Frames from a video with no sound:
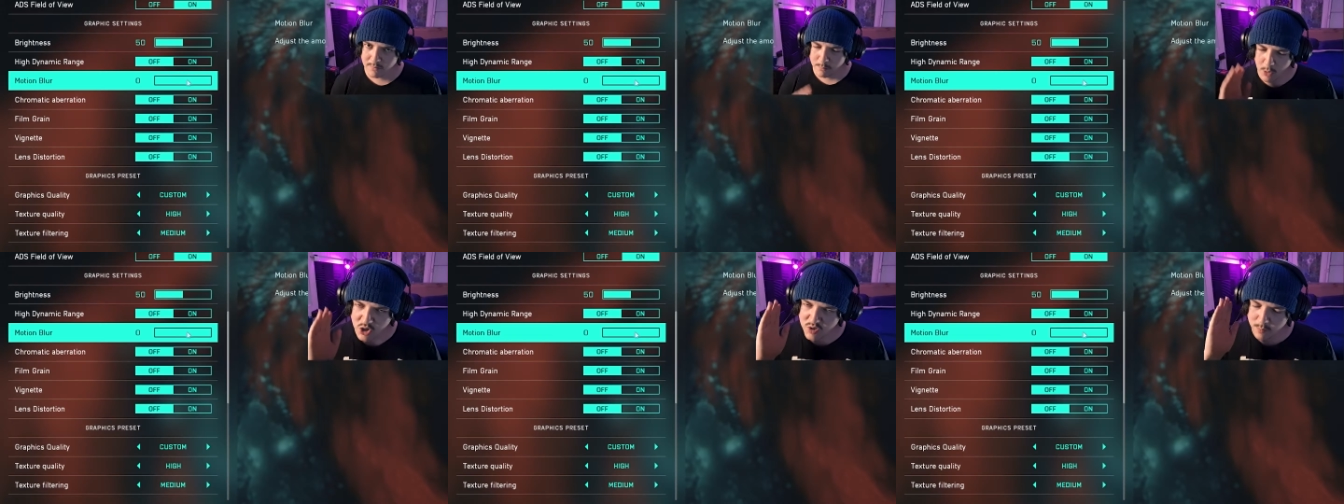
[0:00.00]

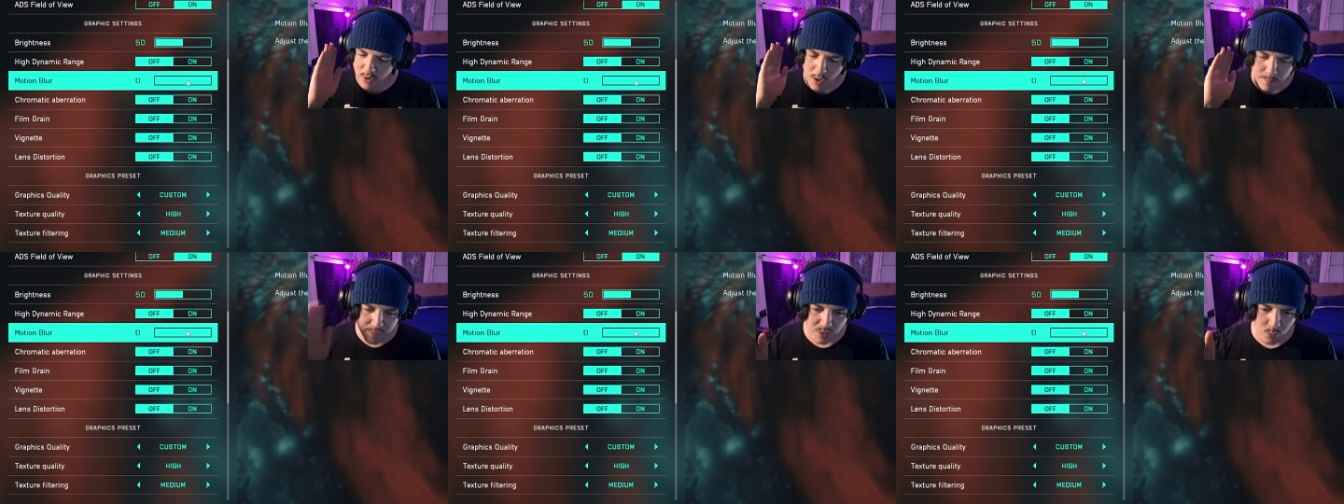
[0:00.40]
Motion
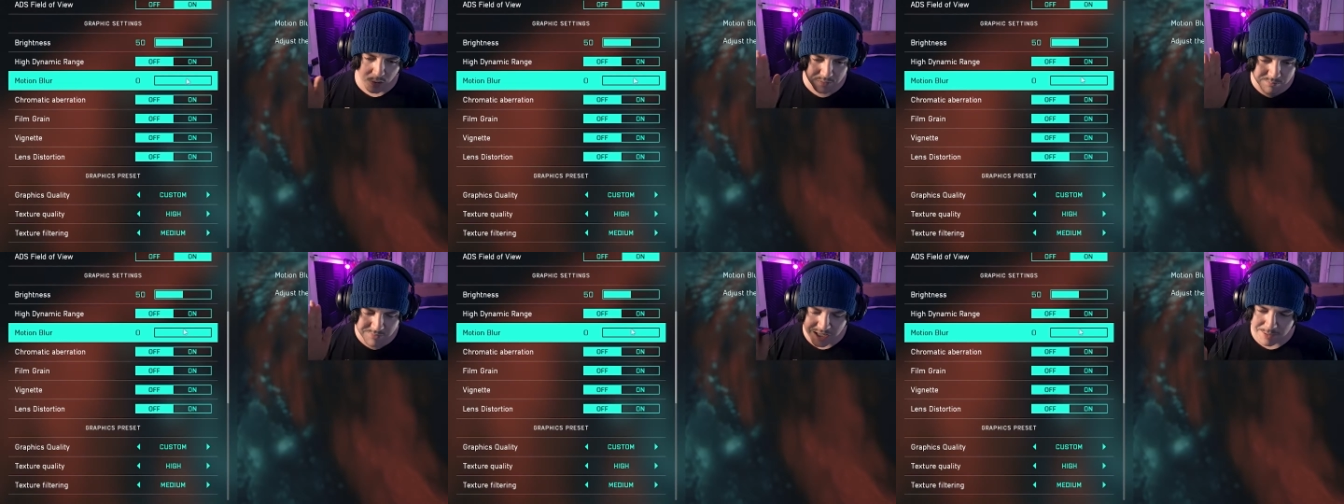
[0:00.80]
blur, big
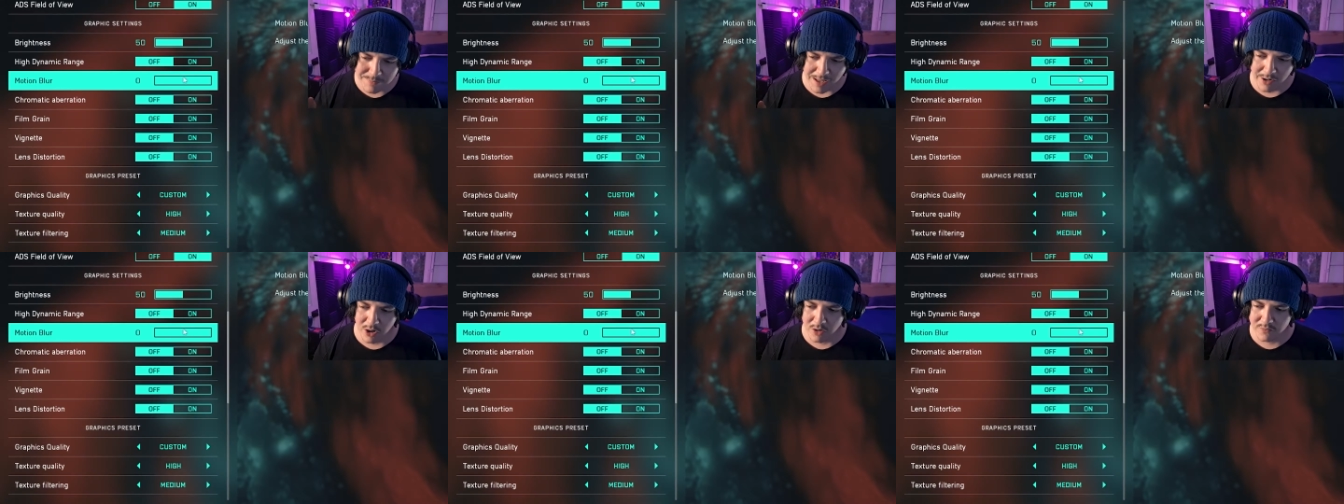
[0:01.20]
one. Keep
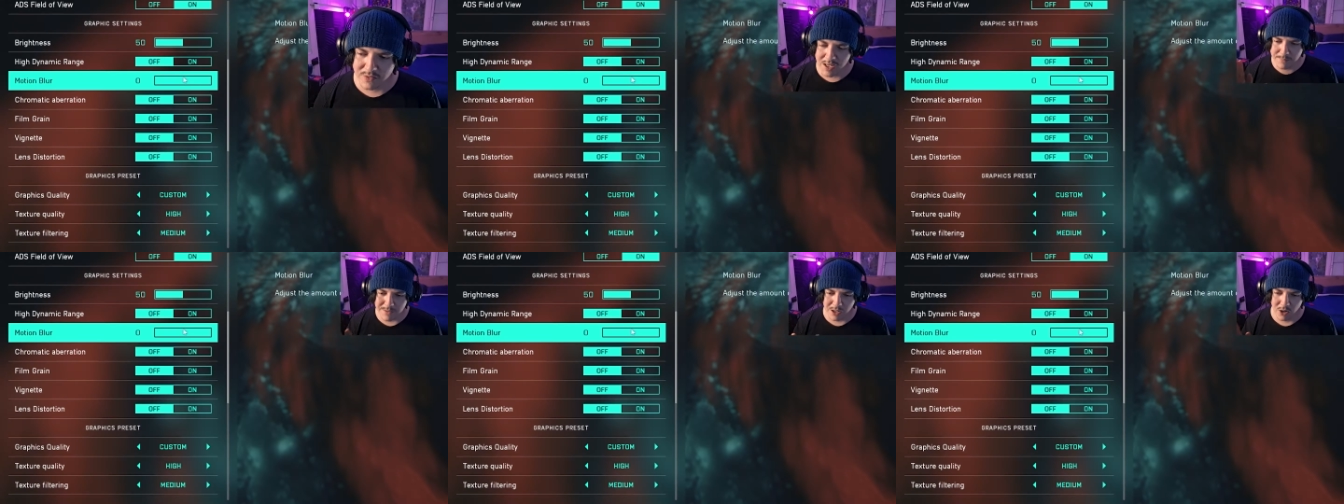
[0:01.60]
that off.
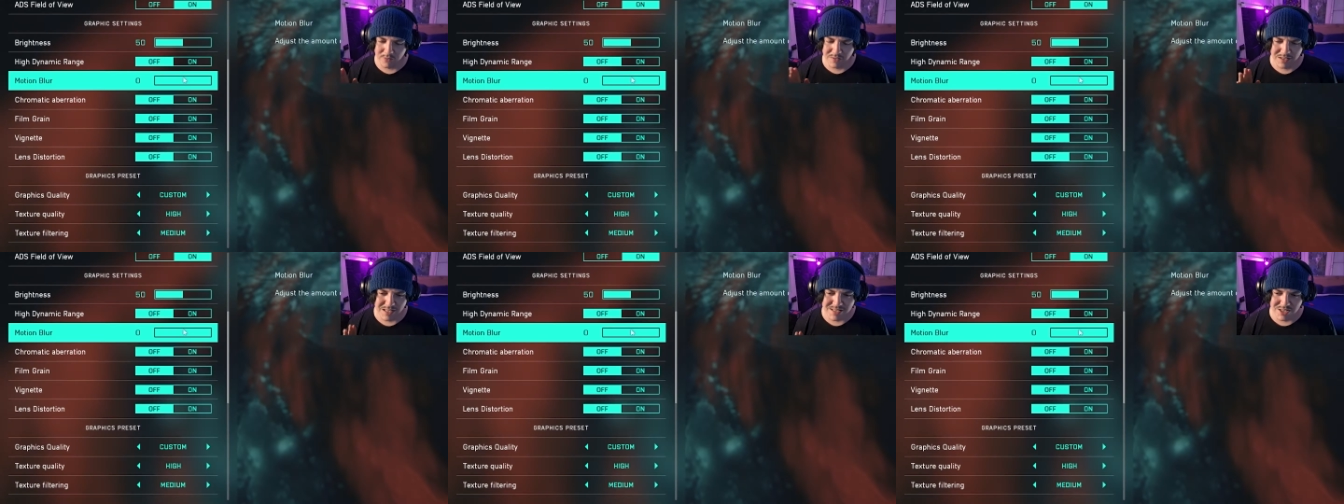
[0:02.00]
Keep that off
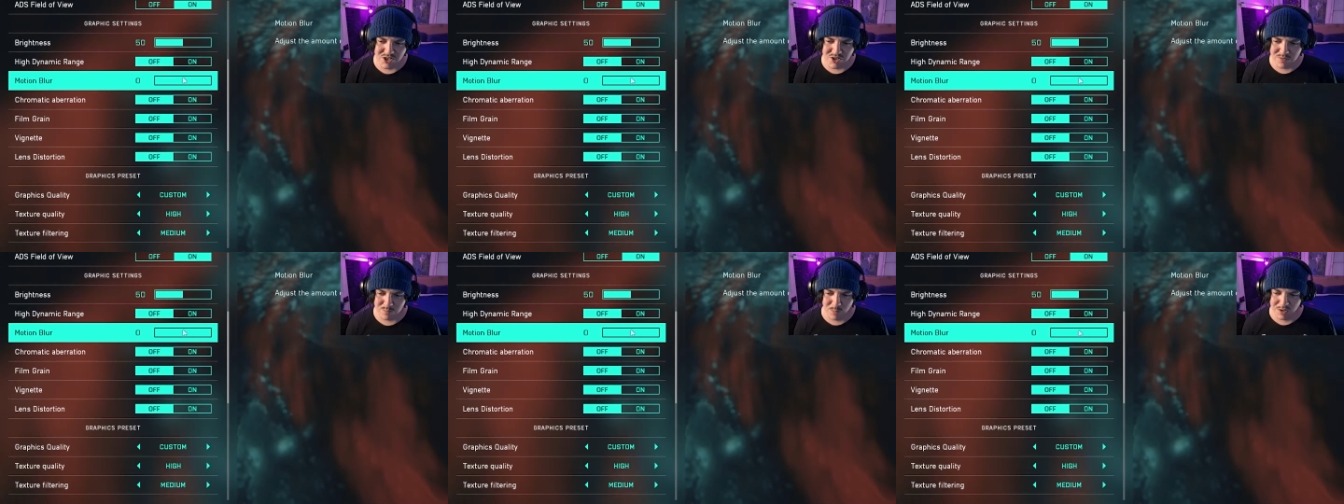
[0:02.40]
unless you
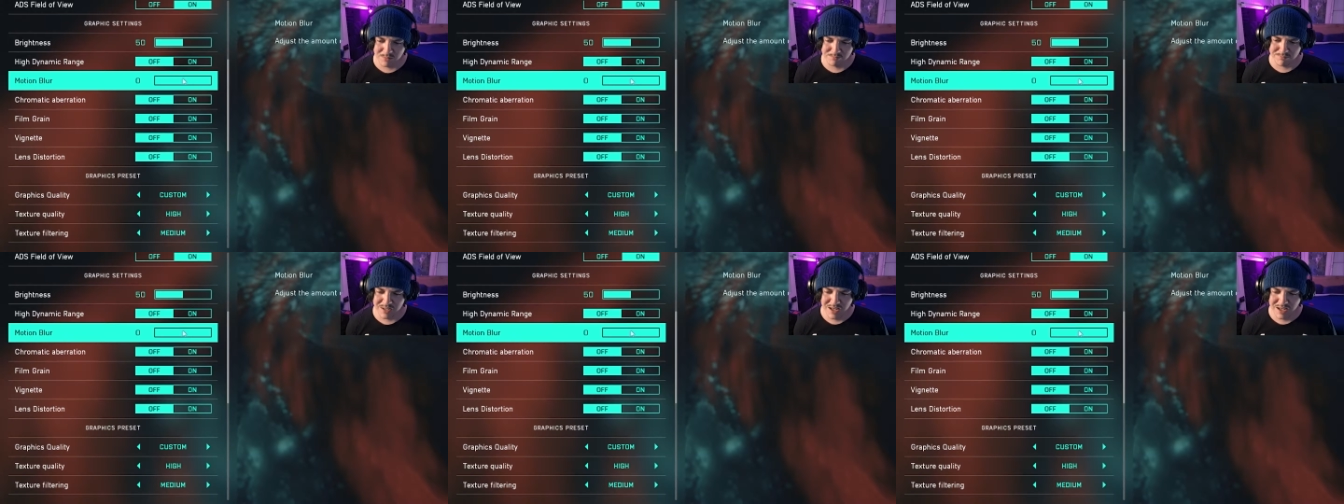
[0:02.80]
just want a